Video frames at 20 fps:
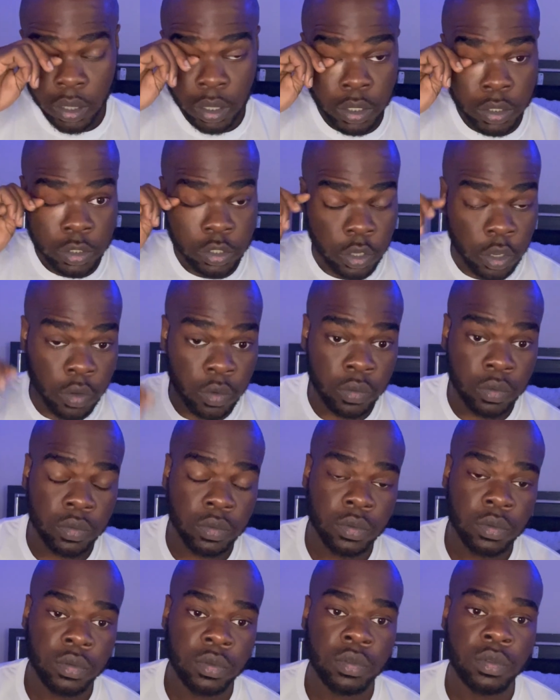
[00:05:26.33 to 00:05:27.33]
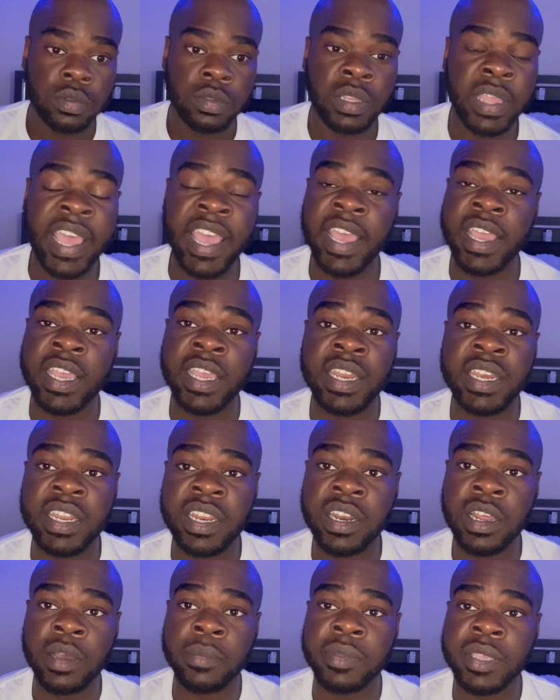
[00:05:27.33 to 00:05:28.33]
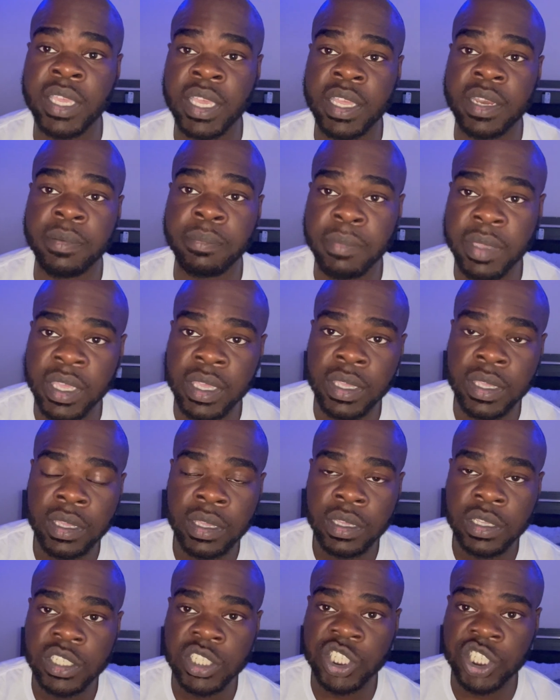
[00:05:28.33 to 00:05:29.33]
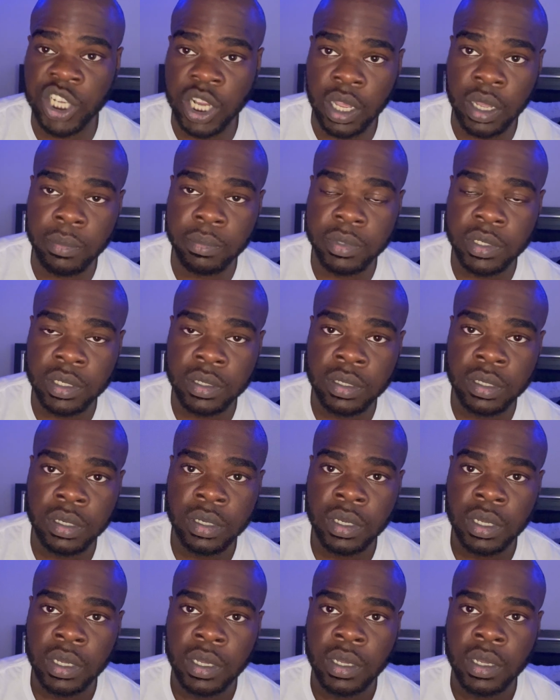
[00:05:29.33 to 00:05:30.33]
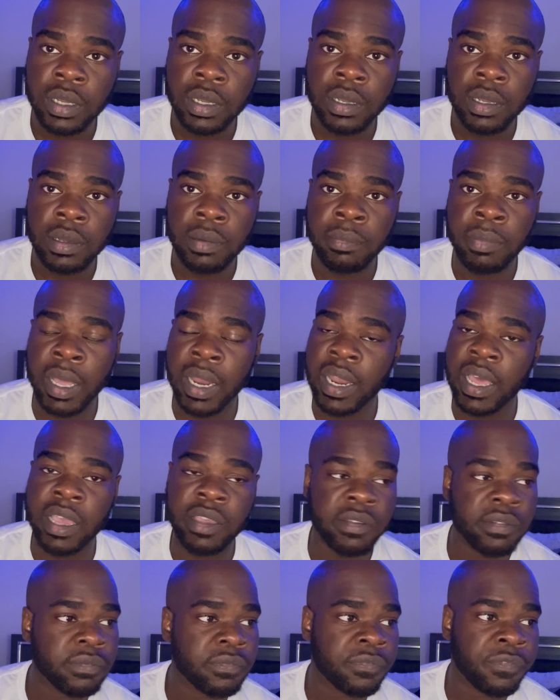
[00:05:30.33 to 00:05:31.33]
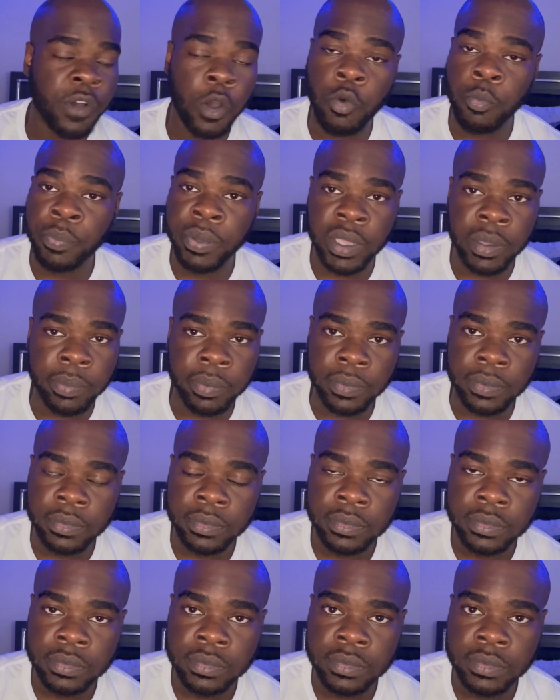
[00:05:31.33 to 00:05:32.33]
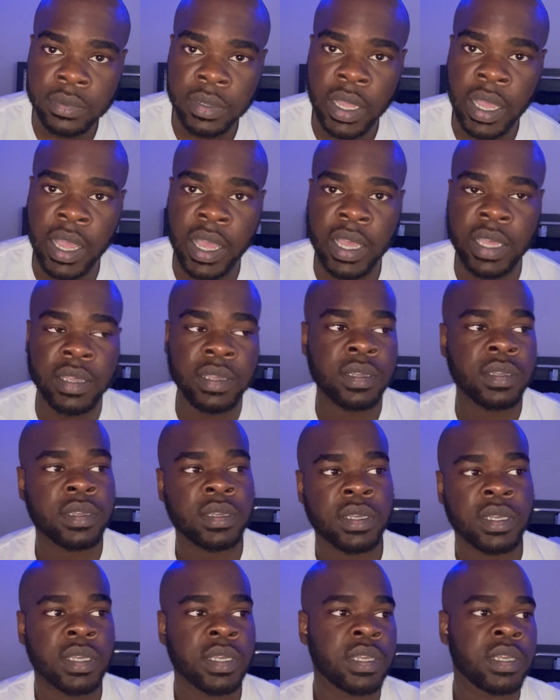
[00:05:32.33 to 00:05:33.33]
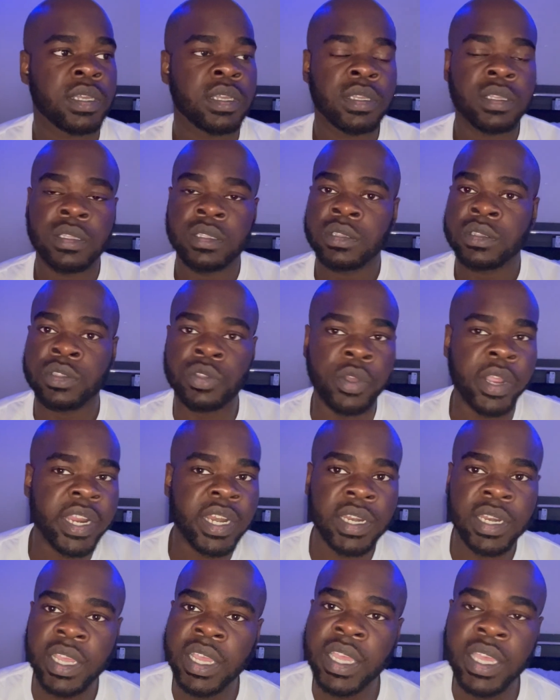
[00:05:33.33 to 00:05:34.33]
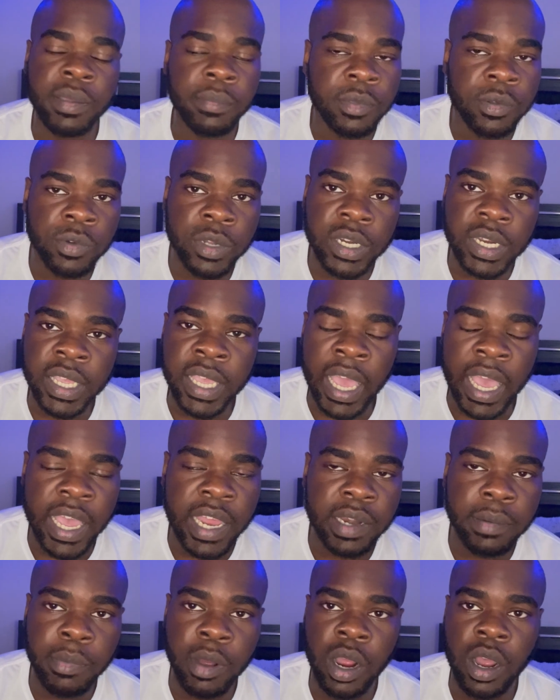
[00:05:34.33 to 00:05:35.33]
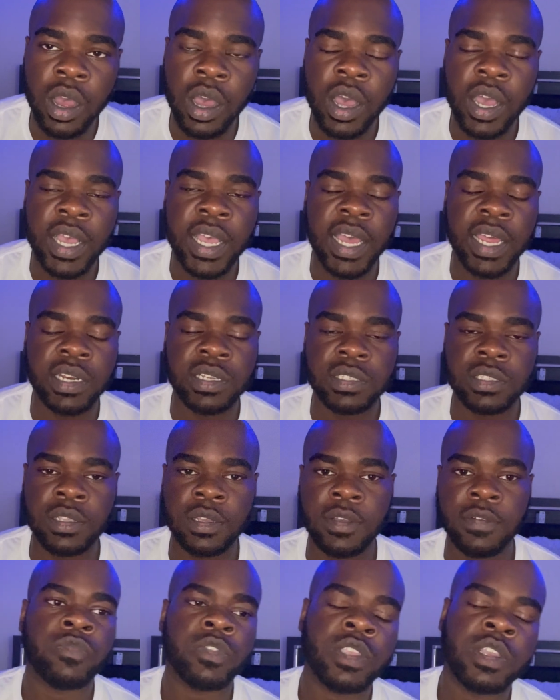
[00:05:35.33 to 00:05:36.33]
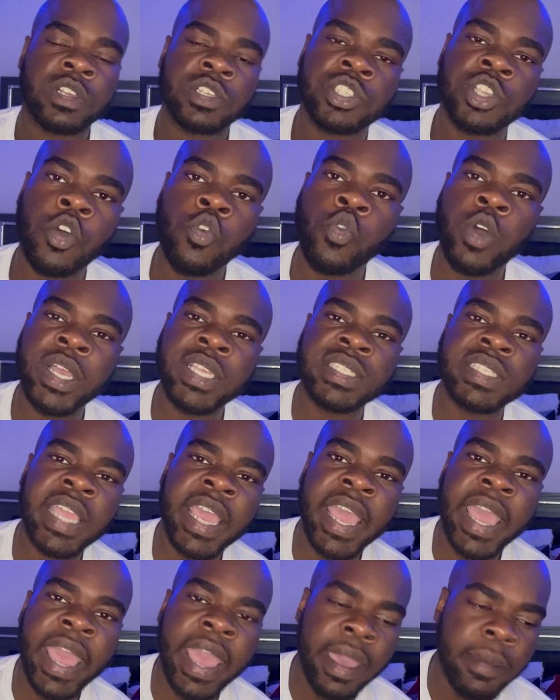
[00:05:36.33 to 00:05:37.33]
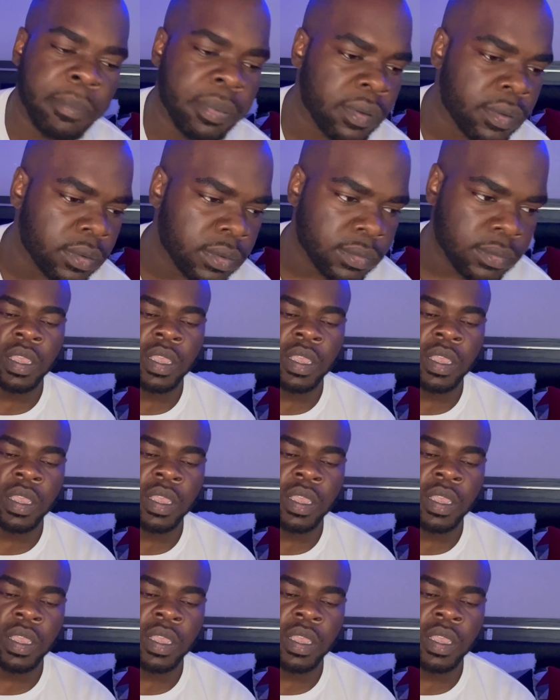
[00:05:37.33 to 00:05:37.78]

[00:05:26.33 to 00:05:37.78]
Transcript: So that ended up getting me jumped by like four people, all right? Threatened to hit me with the candy bar, all kind of stuff. So once that happened,